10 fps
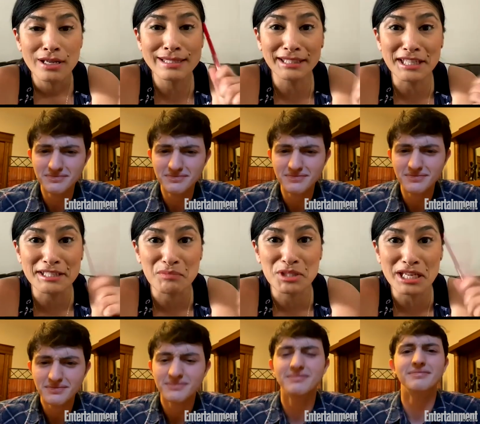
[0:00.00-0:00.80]
Speaker 1: Send us
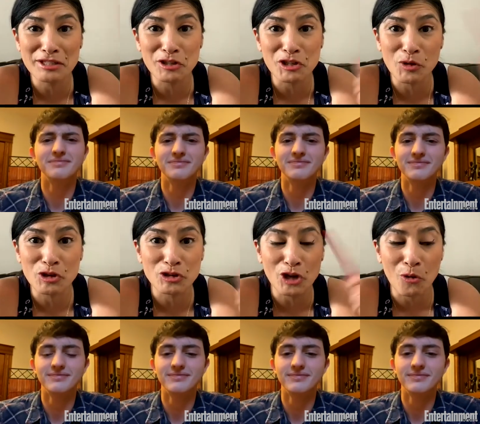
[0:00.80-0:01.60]
some teasers when
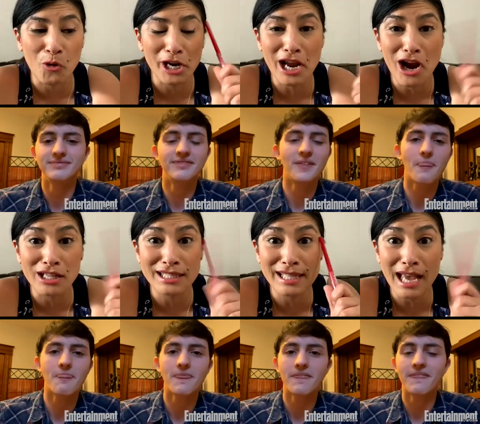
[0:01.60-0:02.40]
you start working on
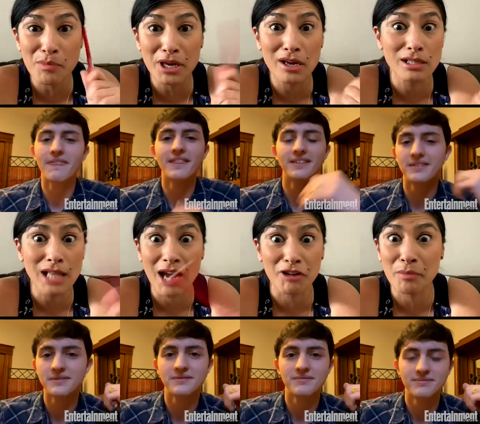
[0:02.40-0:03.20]
set because
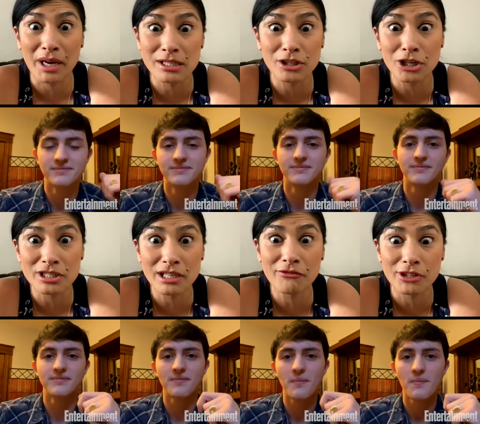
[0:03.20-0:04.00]
everybody's
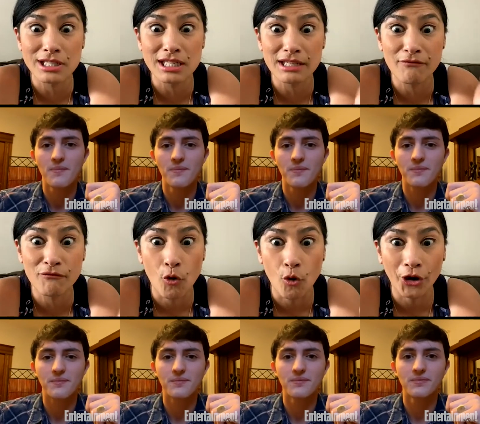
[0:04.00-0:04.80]
thirsty for season
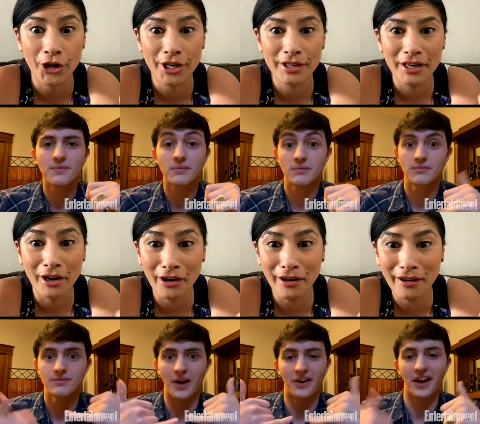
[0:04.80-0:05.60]
4.
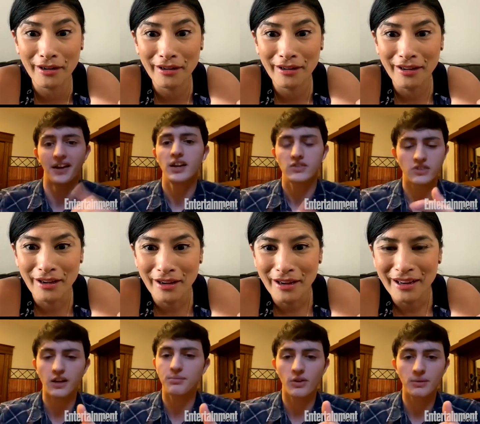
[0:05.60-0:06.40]
Speaker 2: Okay.
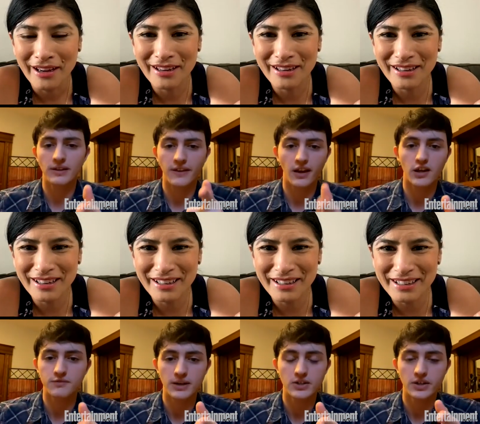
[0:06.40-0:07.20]
Jacob told me to take off
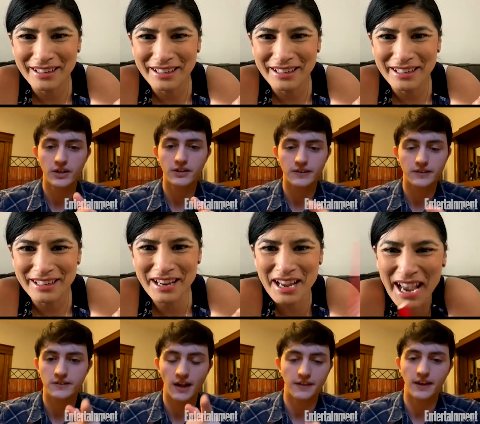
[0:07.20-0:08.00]
my shirt. This
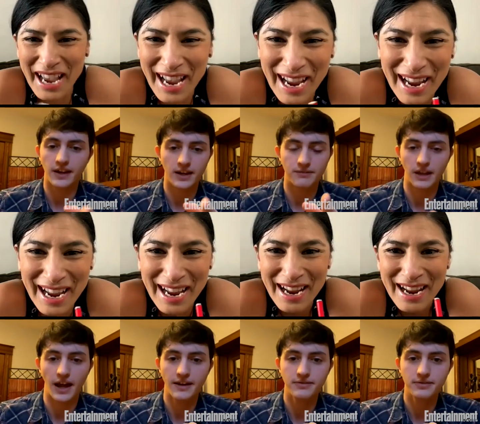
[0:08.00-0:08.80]
is not that kind of
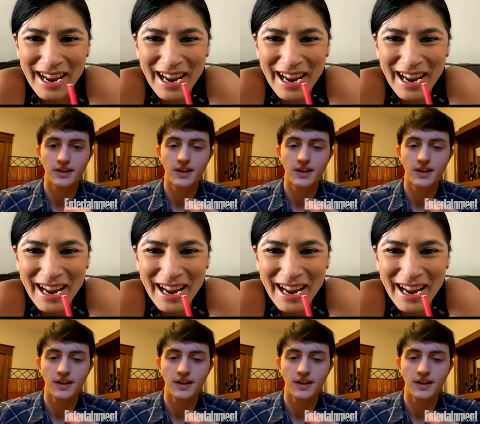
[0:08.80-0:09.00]
live.